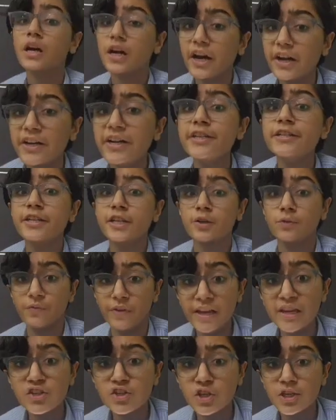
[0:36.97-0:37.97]
Current
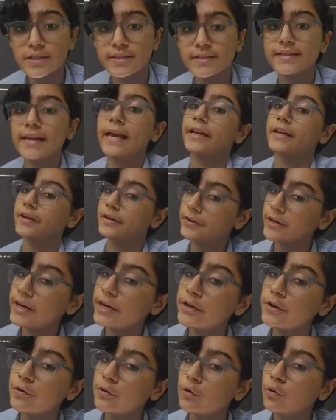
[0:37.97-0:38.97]
inventions like
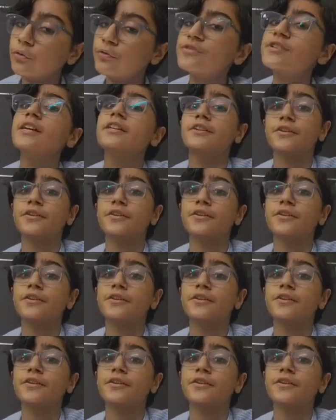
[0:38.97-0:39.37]
green roofs